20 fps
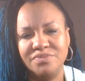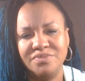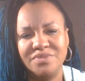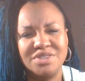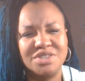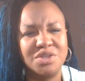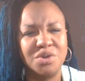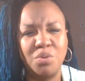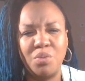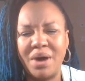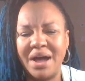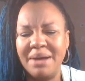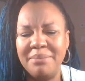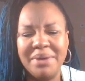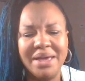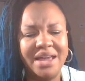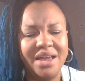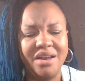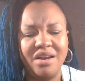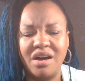So why
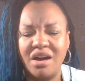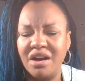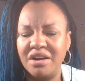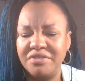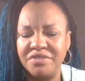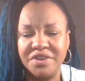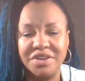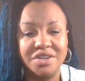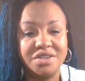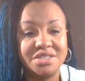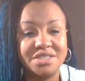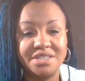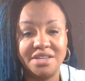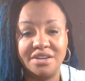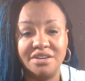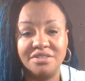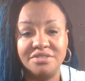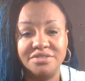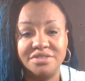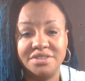make it hard for
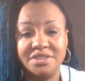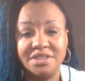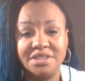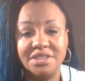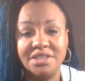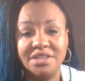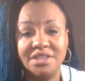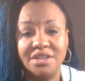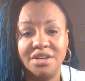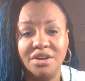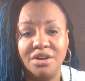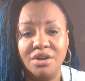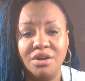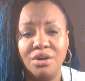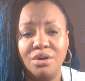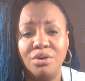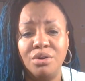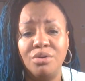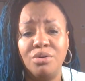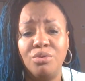yourself?
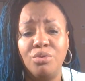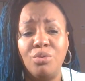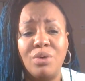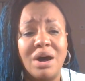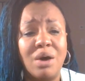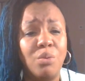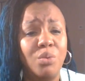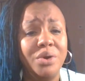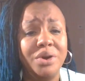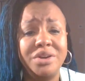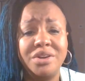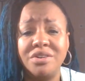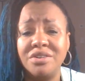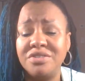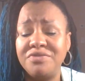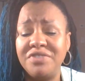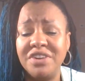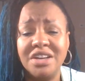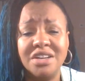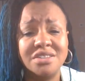Why work your
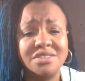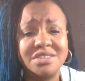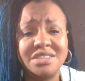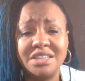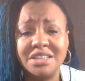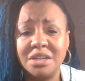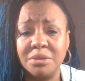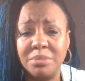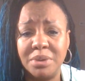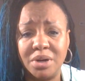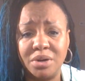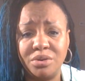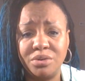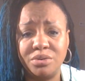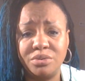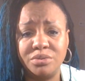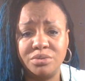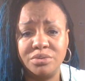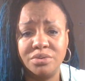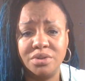fingers to the
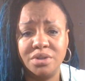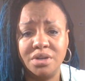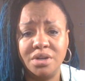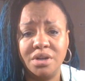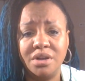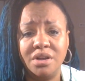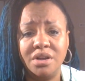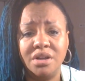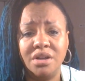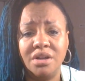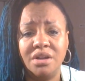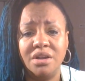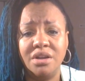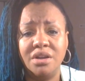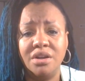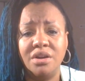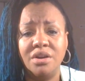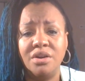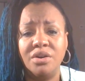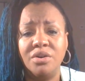bone
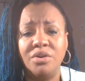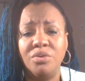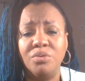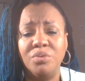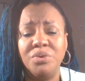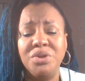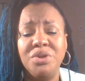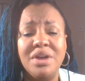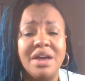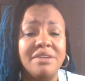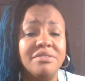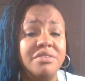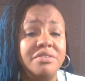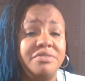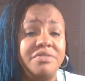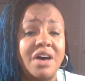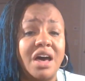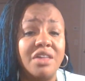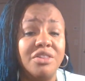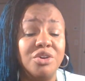when you have a
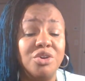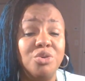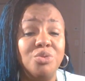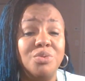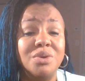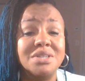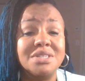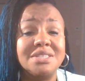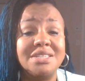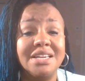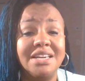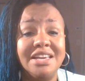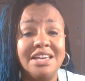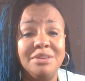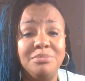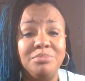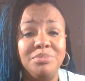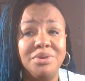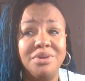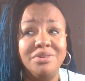father who wants to
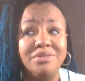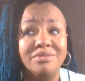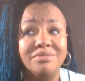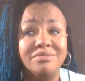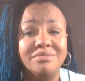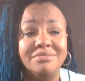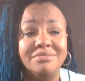keep you?